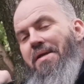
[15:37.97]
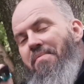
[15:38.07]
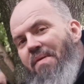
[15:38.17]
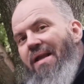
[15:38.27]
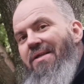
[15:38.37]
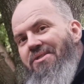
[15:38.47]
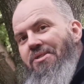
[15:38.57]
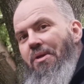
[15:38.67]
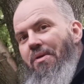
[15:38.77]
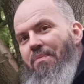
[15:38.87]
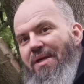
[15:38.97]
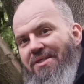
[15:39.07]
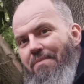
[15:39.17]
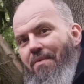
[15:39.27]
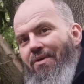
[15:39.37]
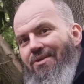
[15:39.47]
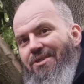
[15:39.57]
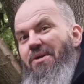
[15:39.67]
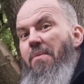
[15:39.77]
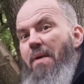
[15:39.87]
You're balanced on a piece of
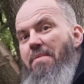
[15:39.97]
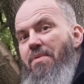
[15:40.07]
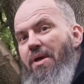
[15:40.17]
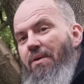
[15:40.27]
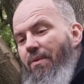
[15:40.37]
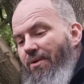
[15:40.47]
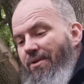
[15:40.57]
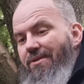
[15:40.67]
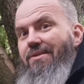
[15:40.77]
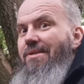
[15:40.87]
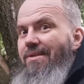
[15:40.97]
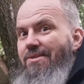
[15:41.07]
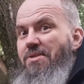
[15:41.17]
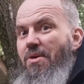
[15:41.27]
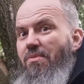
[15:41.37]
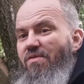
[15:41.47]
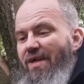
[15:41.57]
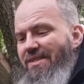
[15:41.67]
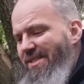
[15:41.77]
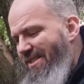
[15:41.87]
mortar on my brick wall. No
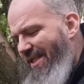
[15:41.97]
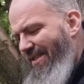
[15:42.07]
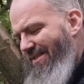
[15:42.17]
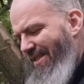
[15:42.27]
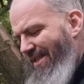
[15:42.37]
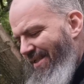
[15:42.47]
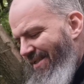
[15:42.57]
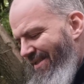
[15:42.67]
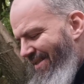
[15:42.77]
fancy stands here.